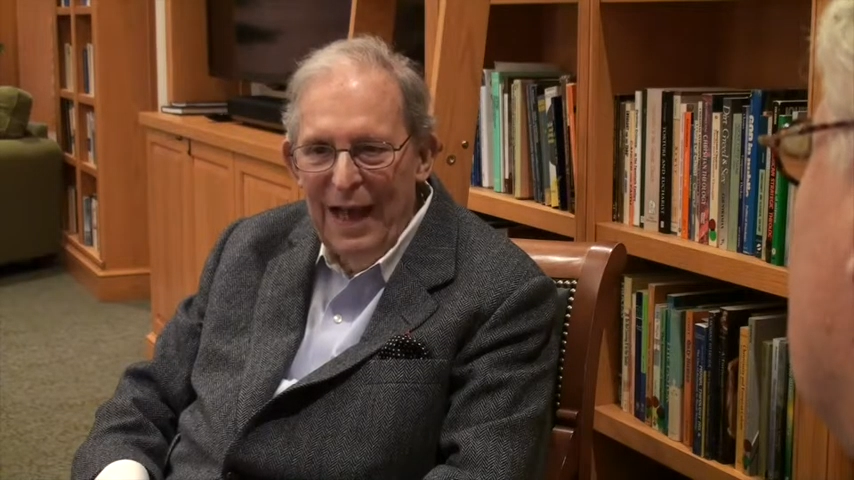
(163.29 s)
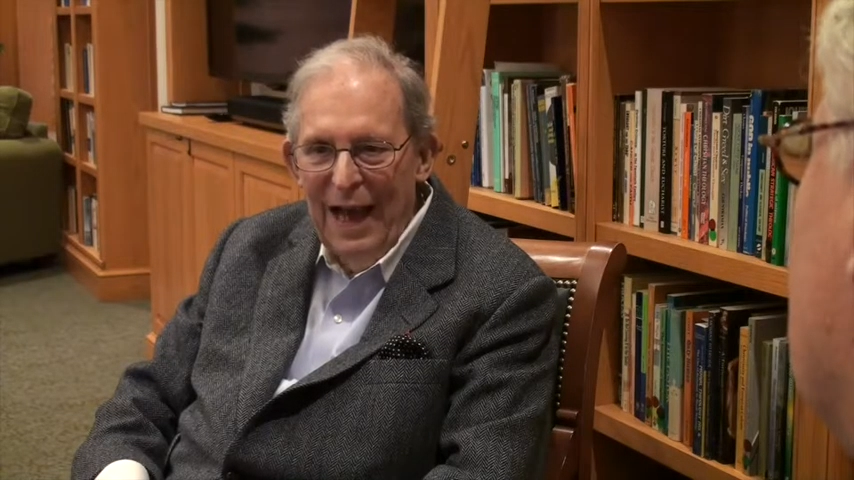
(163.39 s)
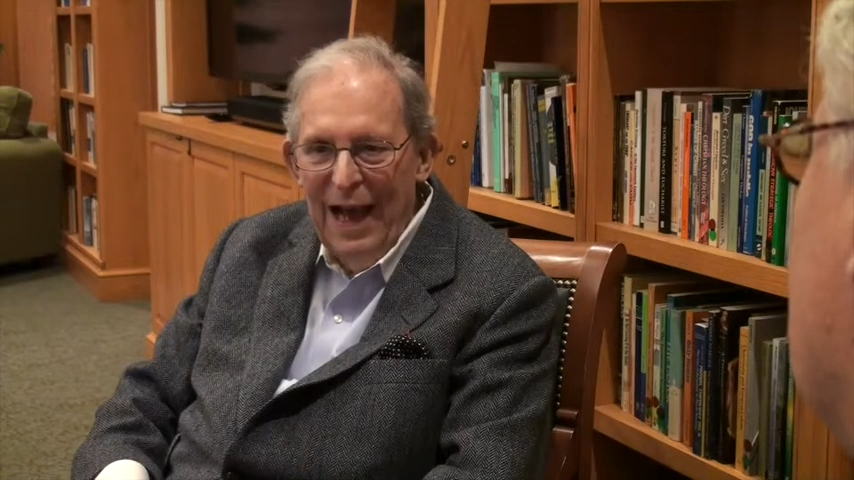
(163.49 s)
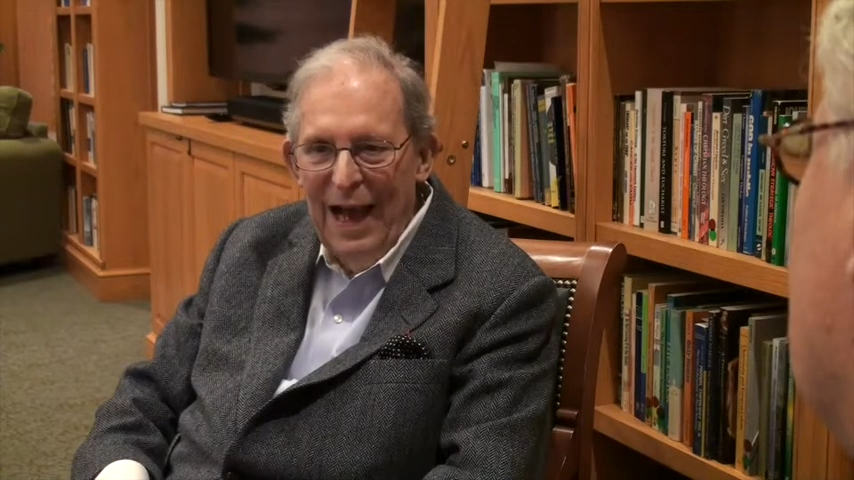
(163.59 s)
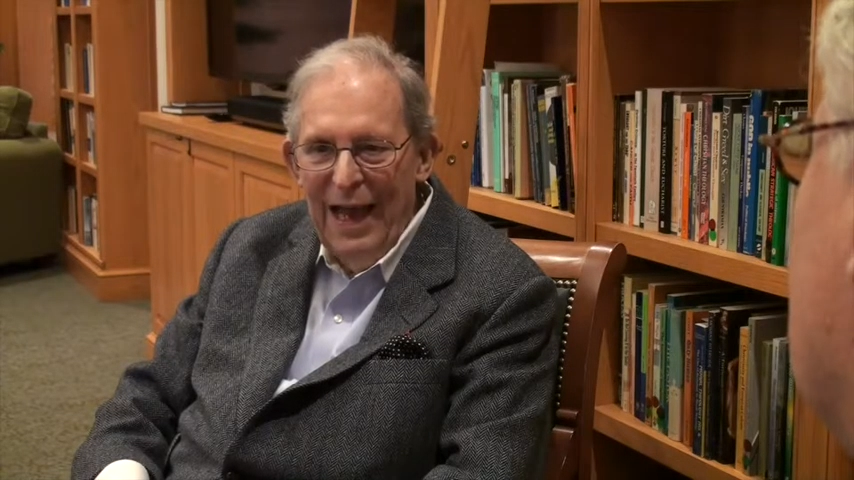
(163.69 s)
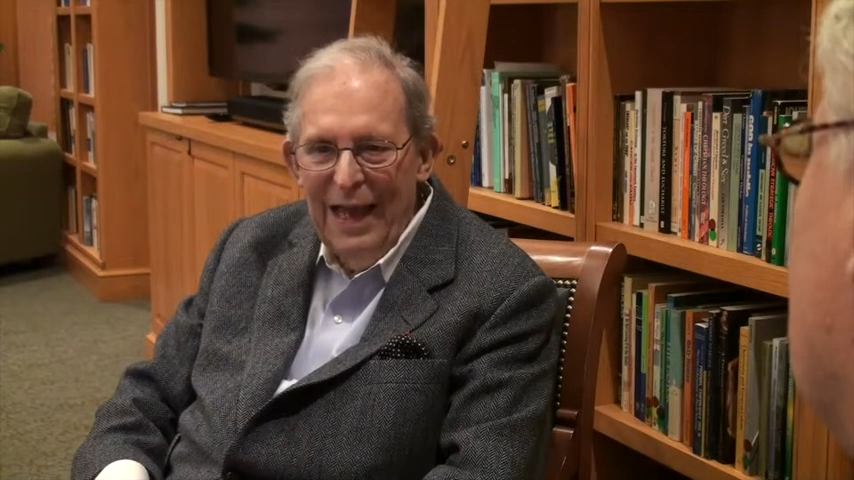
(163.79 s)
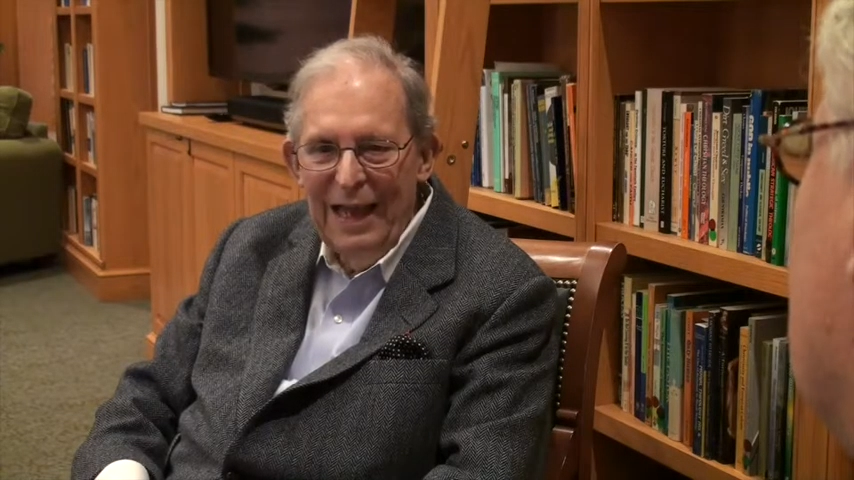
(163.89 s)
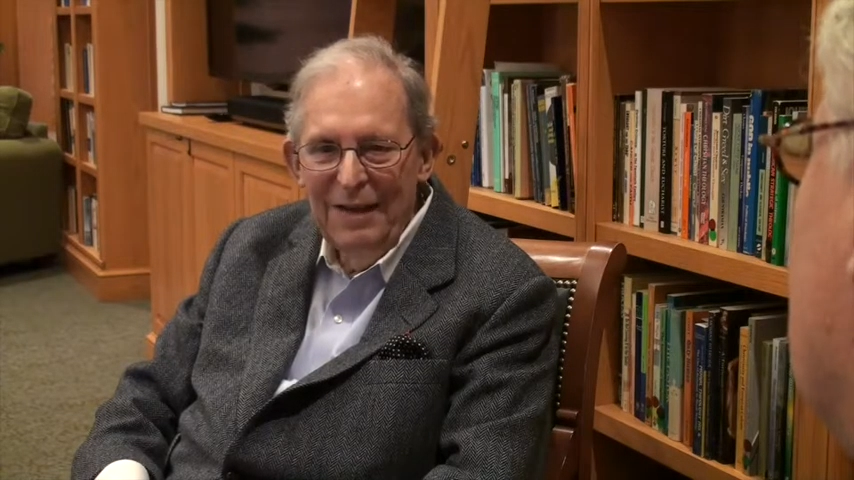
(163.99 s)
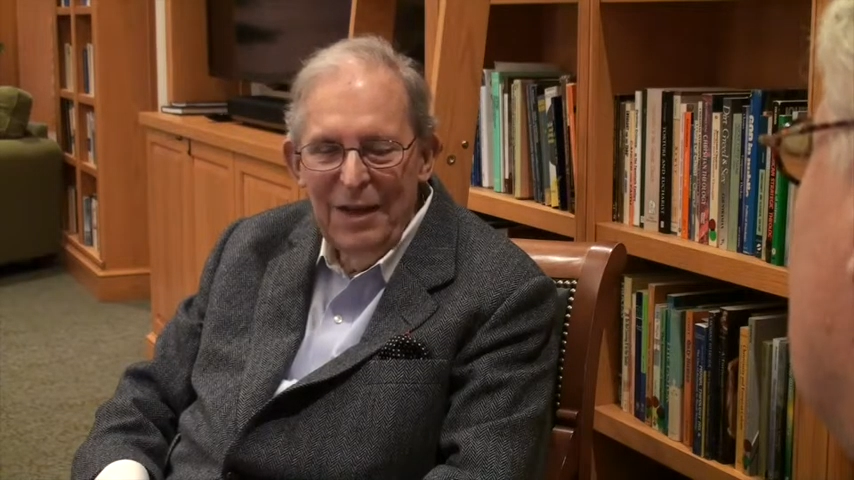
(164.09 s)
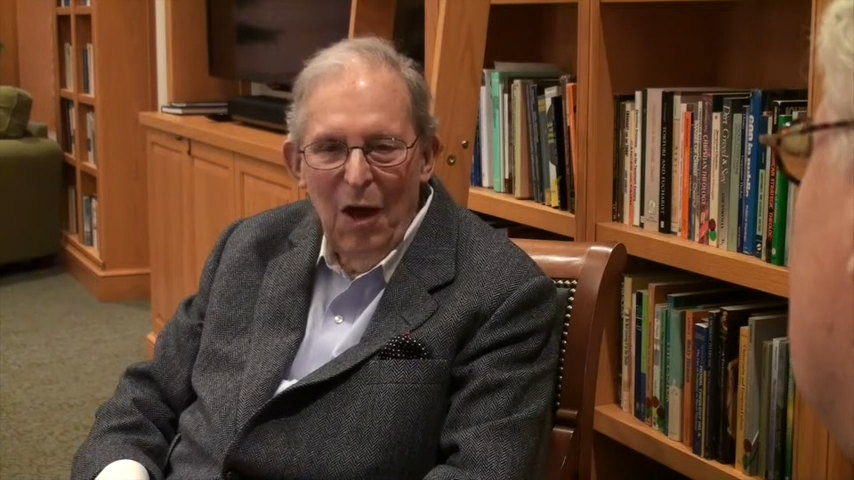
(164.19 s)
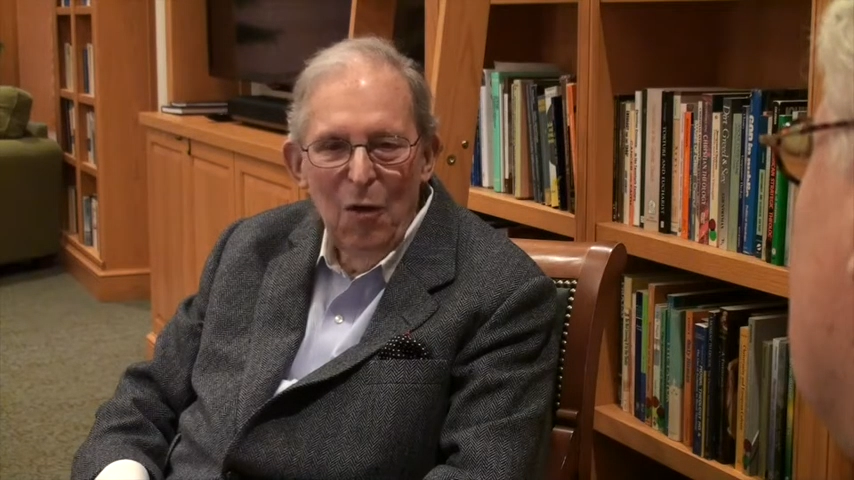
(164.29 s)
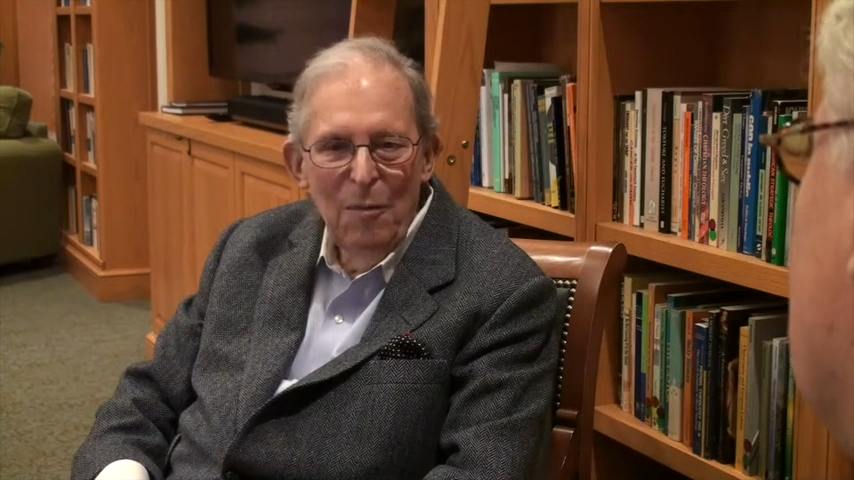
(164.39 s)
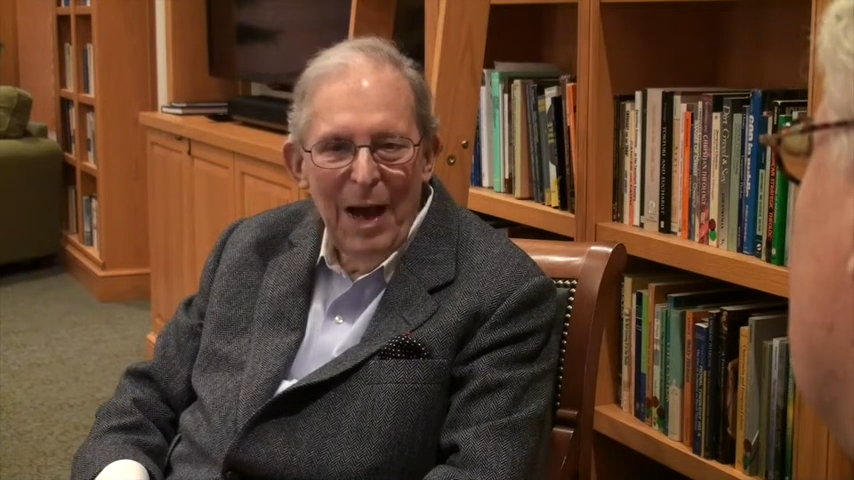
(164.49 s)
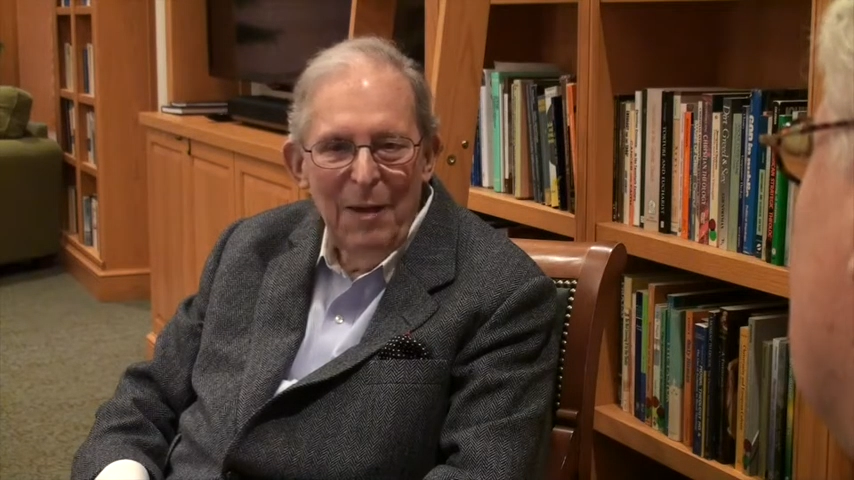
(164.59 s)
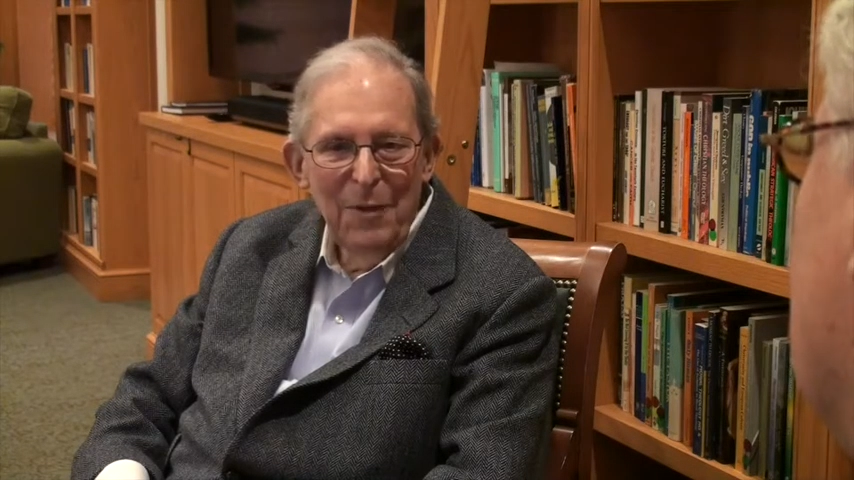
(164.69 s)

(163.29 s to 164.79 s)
I know my